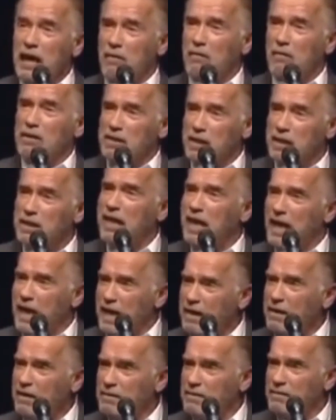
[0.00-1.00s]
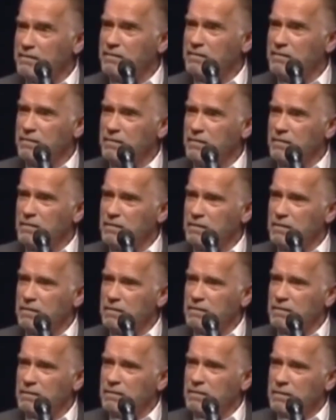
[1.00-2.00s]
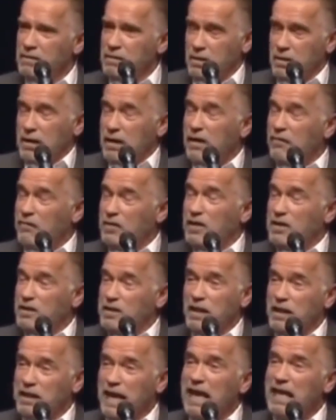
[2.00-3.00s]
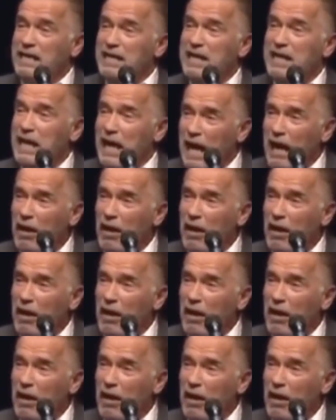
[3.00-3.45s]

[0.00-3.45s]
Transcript: hours a day, so that gives you still 18